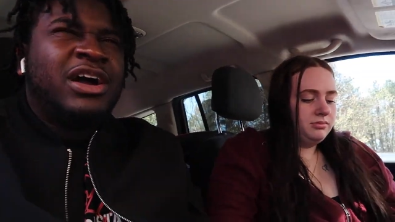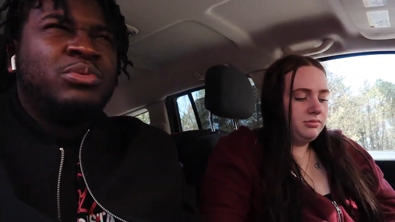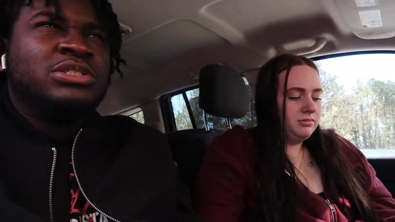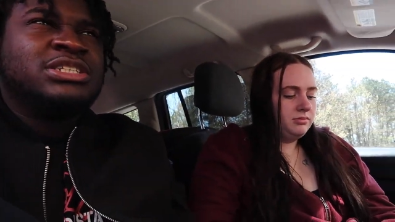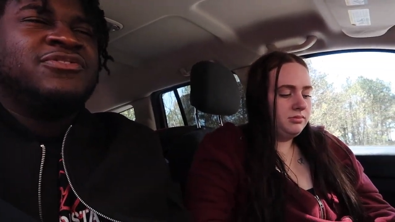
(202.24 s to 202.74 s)
Speaker 1: I
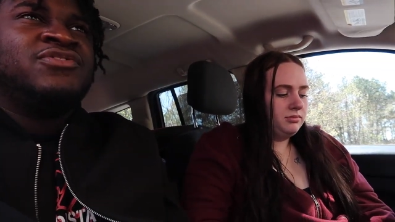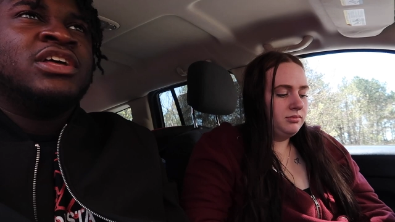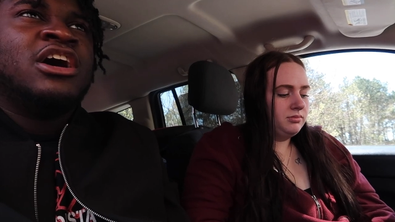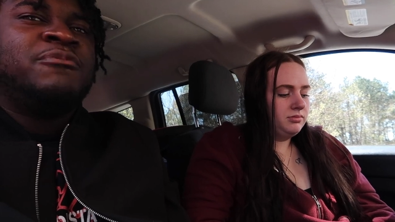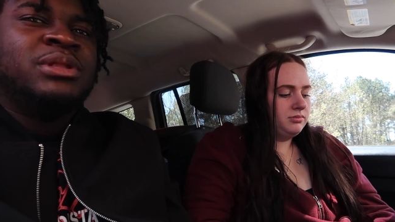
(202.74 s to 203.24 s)
wouldn't say
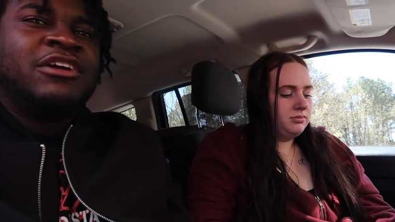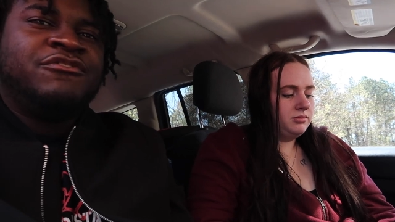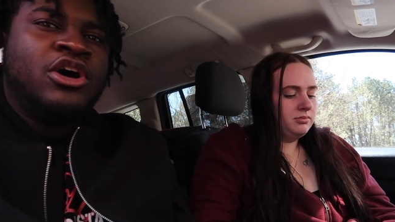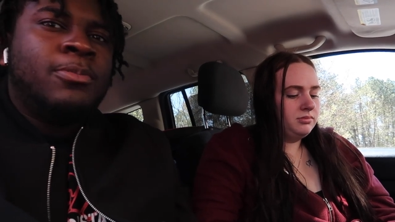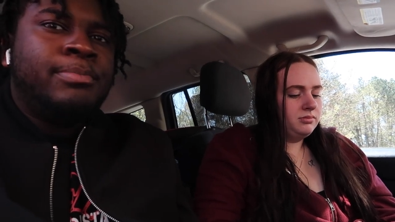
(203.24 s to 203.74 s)
fell off, but like
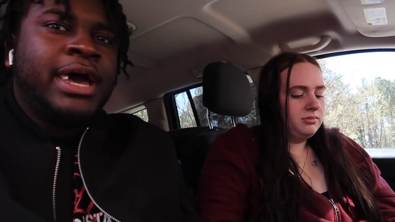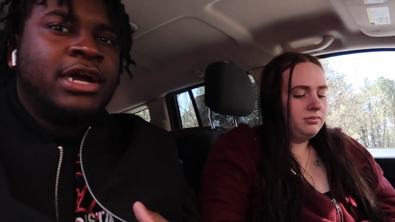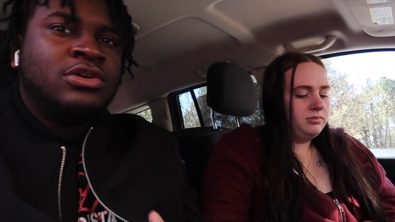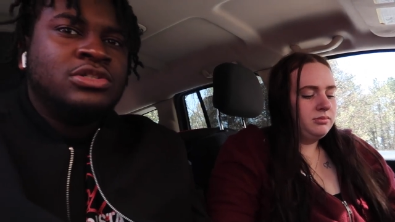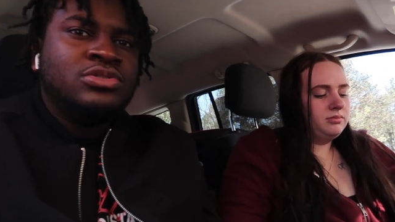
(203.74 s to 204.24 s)
fell
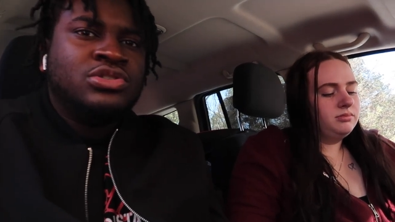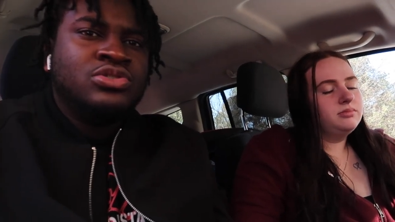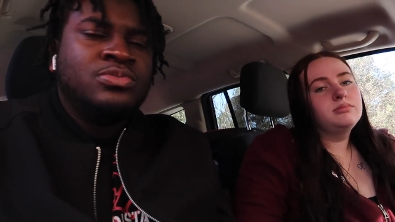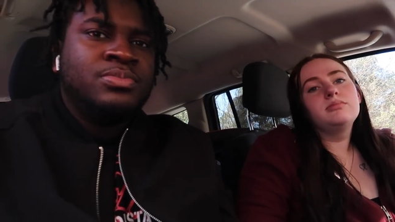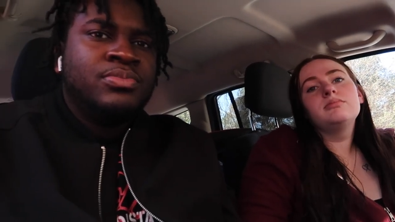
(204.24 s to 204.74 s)
back on
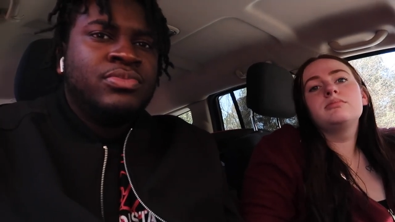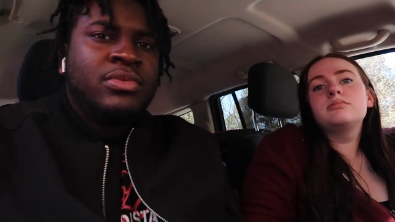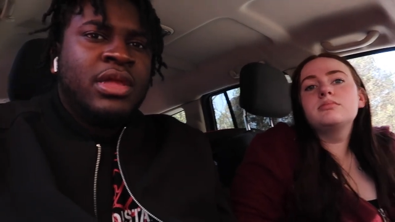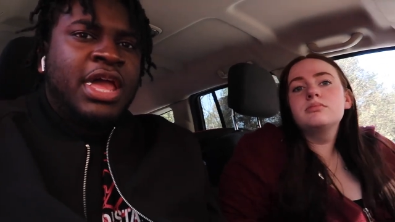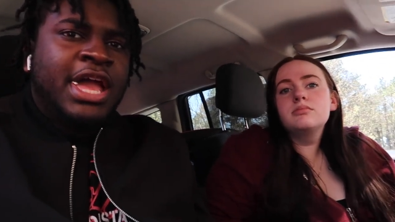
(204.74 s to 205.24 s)
YouTube,
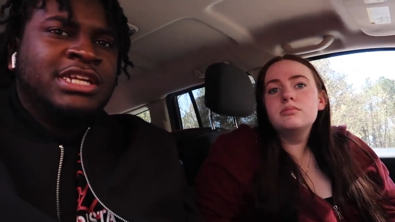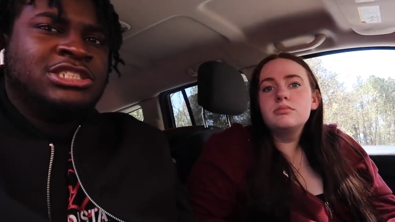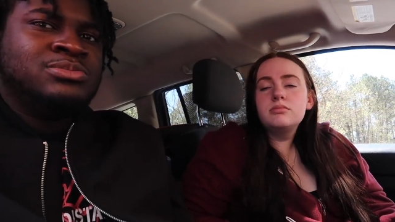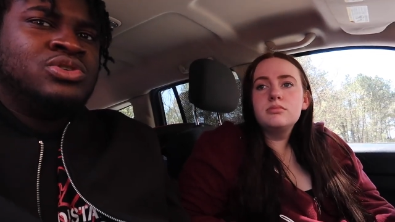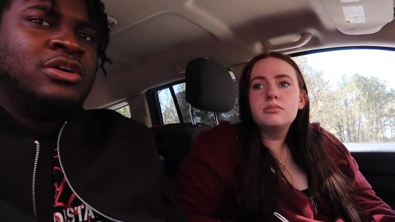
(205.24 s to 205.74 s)
and
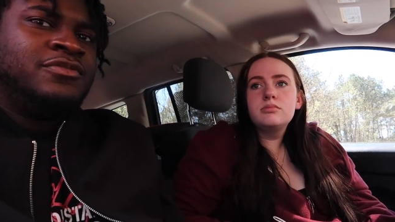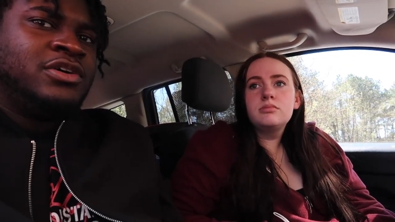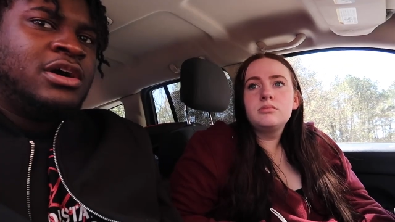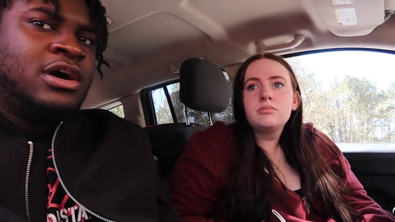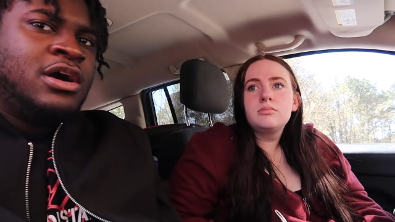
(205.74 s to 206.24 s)
it's more of
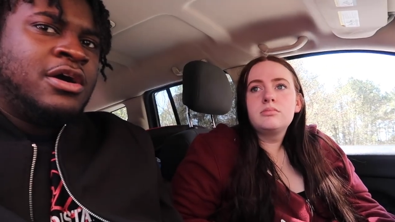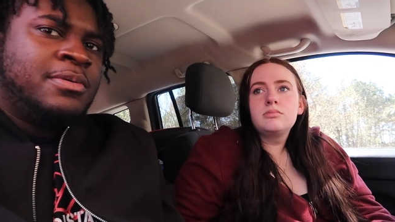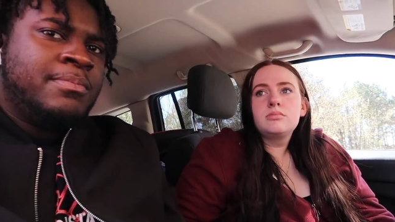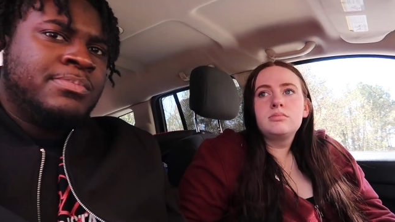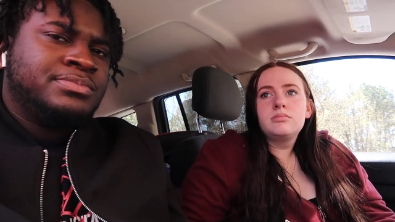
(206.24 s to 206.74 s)
a
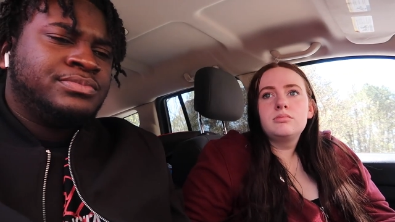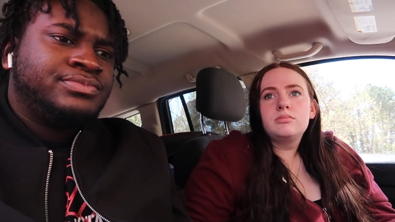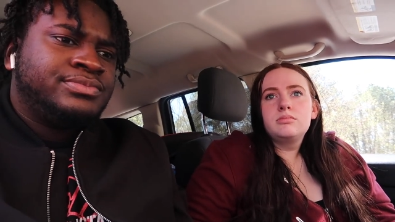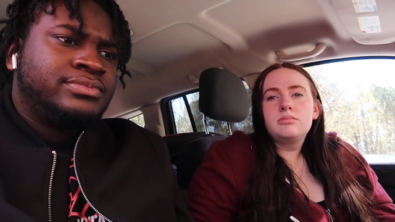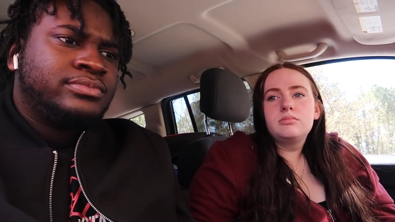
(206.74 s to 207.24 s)
um.
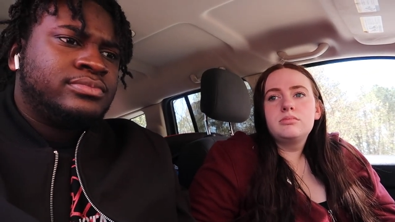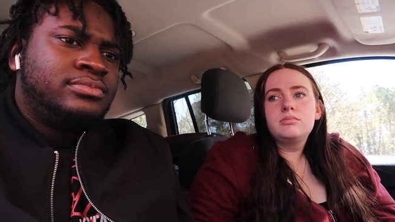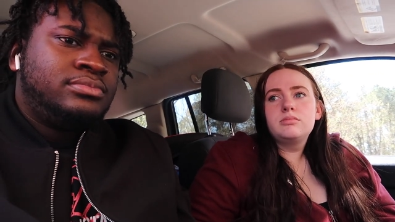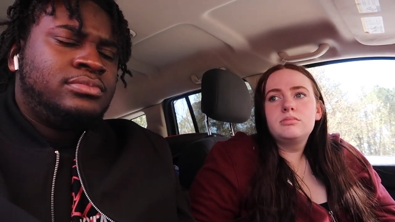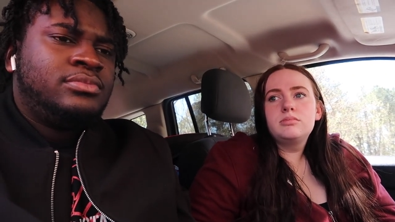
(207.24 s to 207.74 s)

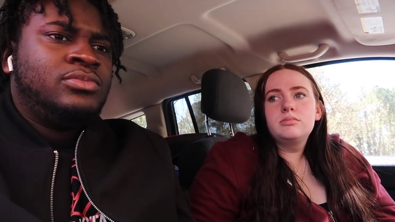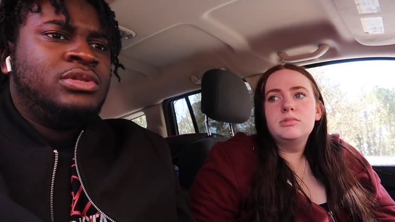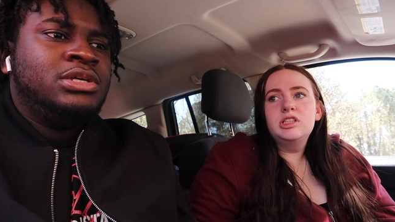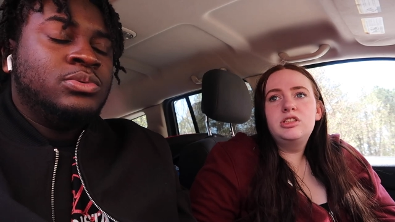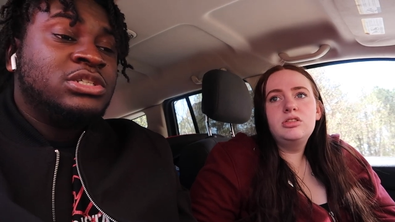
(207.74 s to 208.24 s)

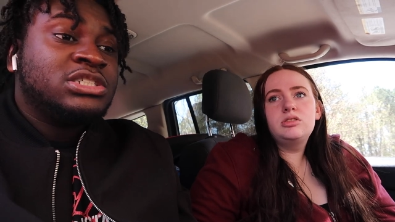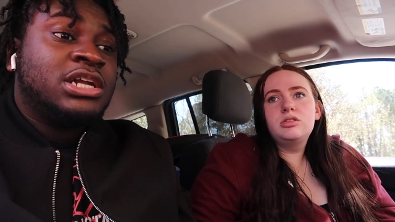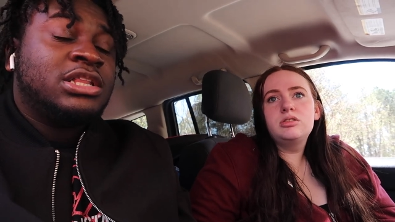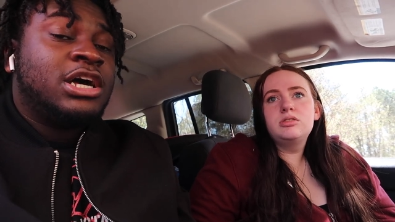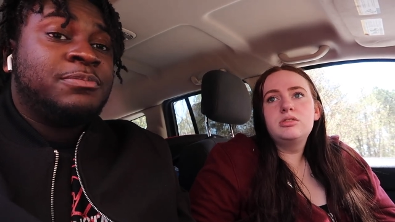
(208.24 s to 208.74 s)
We just
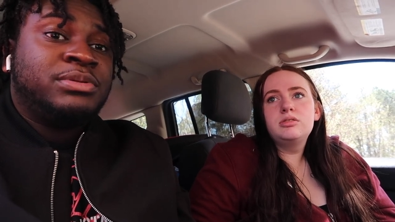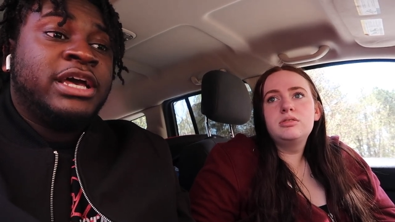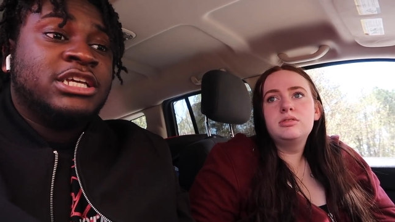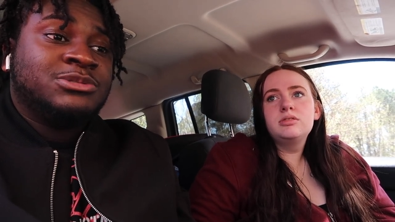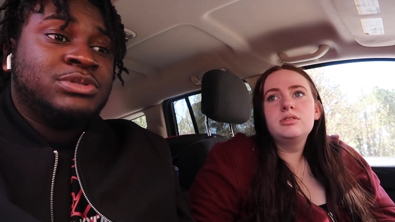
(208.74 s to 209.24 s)
got a lot of
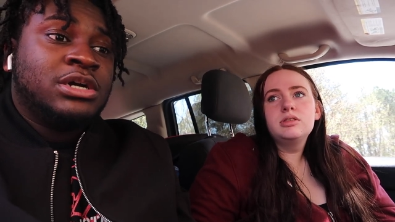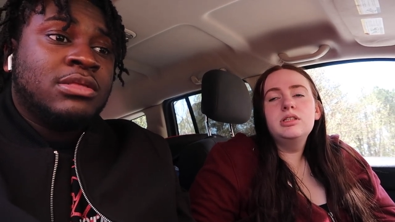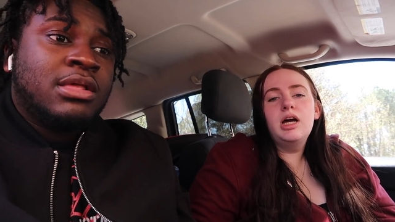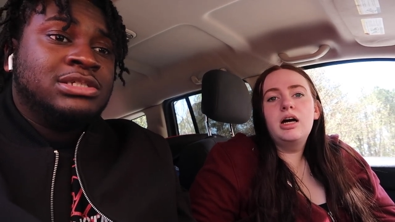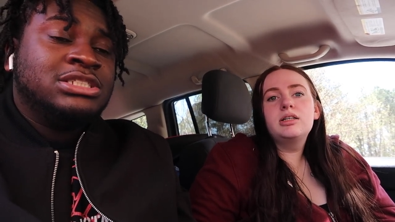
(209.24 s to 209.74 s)
plans, bro.
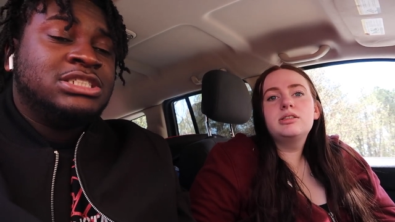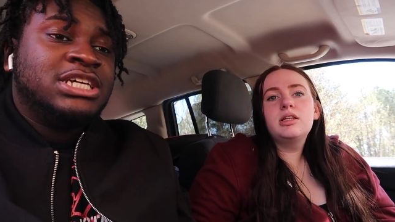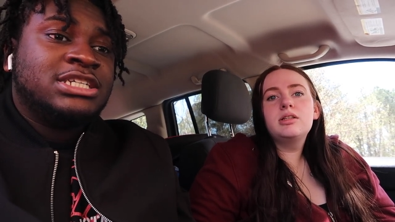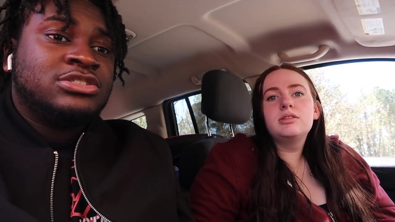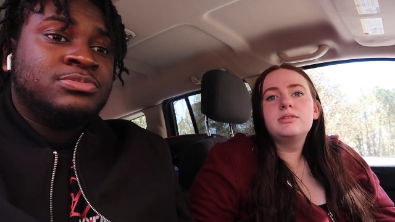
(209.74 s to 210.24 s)
Yeah. Lizzie
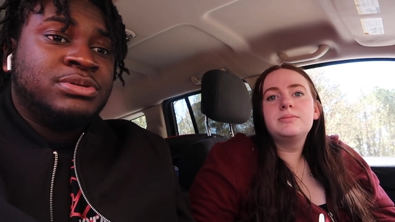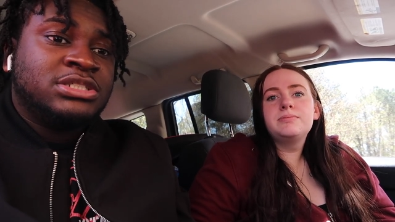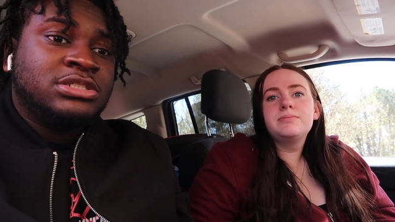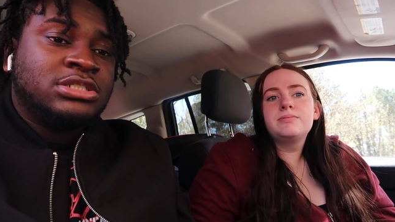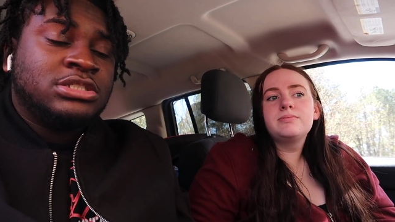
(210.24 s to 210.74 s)
has her
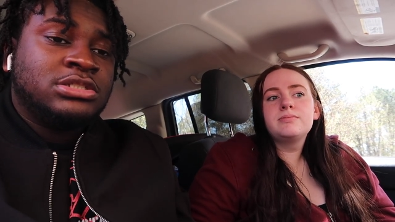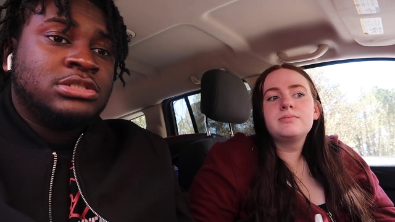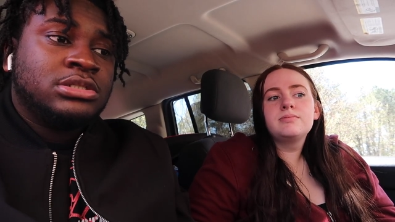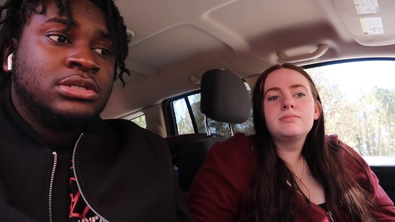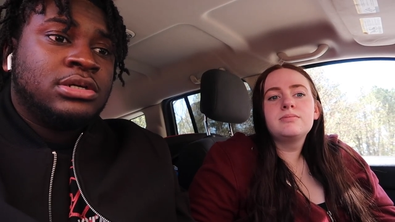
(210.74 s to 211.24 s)
businesses.
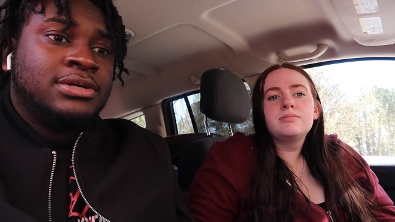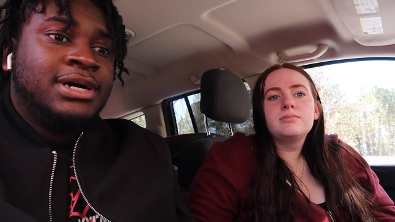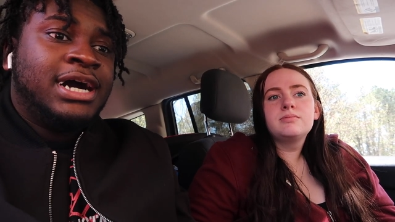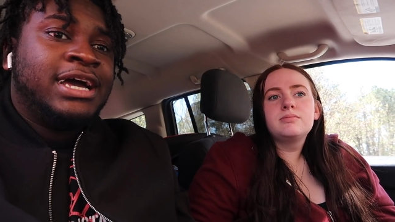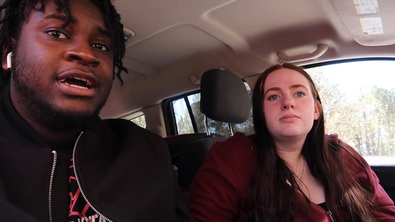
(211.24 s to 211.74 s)

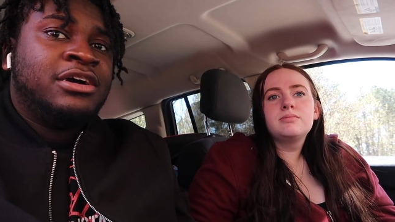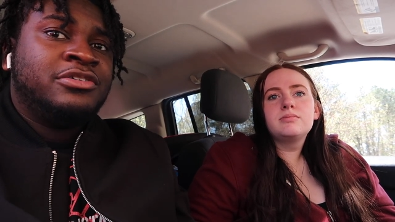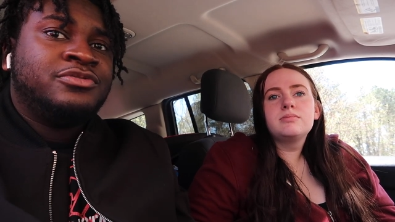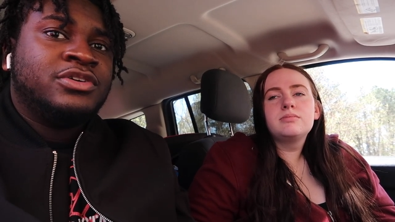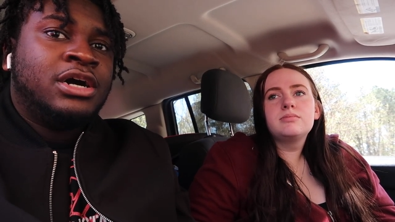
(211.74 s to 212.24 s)
I
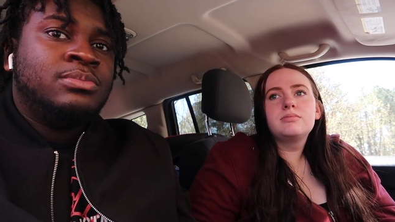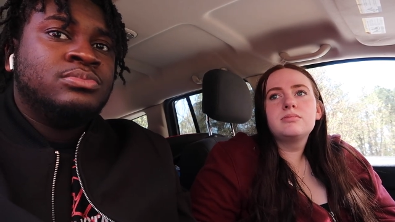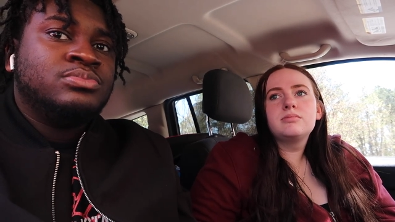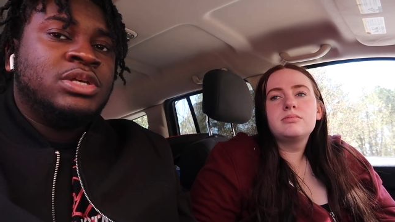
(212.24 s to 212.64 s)
have. I'm